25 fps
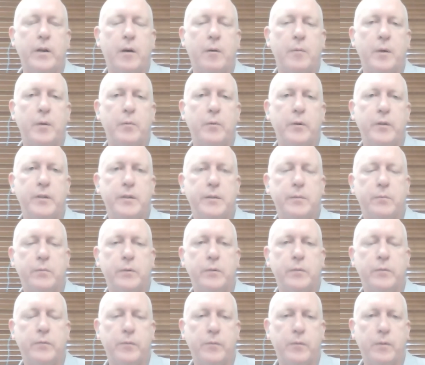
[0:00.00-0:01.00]
I mean, we've,
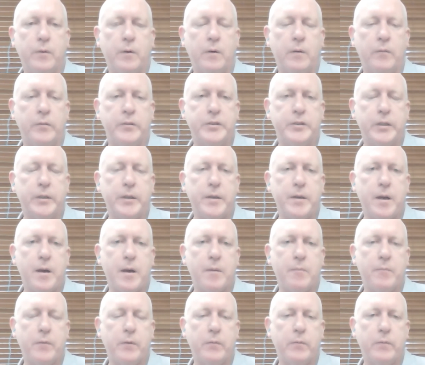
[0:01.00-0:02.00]
we've obviously
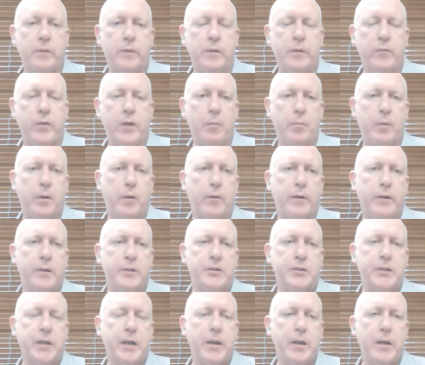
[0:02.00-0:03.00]
um, developed our
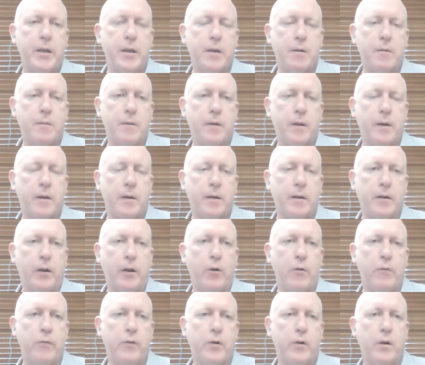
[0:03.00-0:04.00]
understanding and uh,
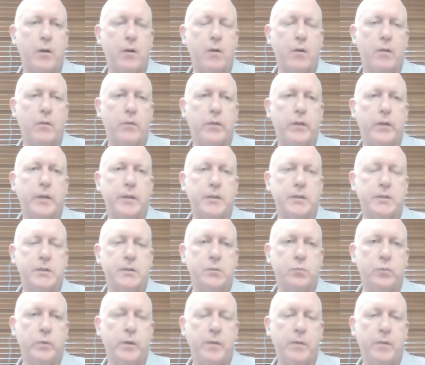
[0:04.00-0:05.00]
clarified a lot of things
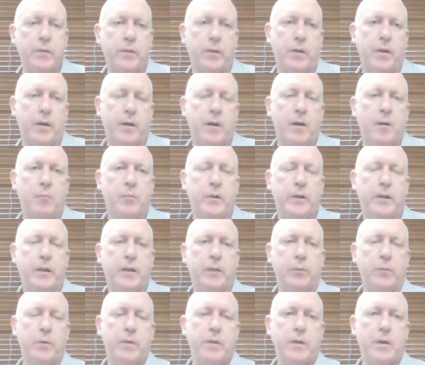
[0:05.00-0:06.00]
with, uh,
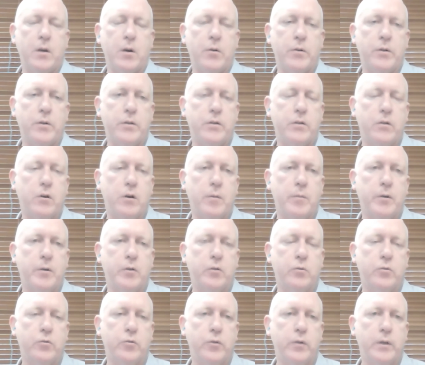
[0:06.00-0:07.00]
particularly with the oriented diamond
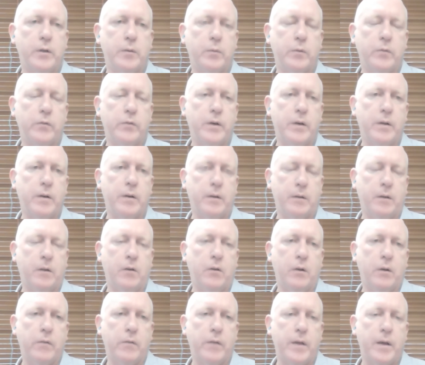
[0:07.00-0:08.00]
core drilling. We've done a
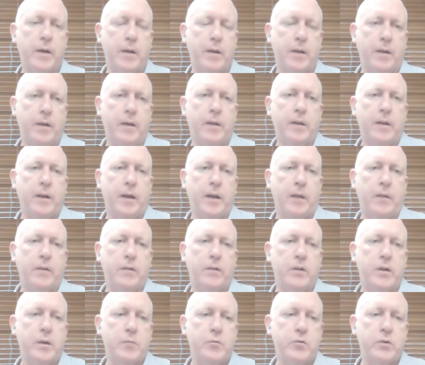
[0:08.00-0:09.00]
lot of that and the
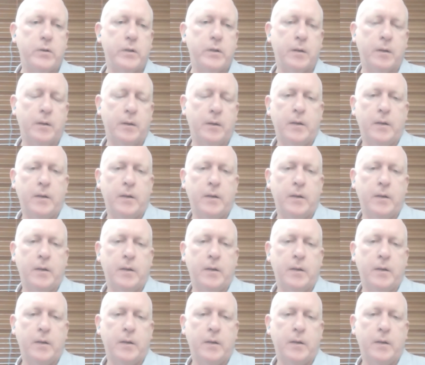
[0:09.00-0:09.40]
deep drilling.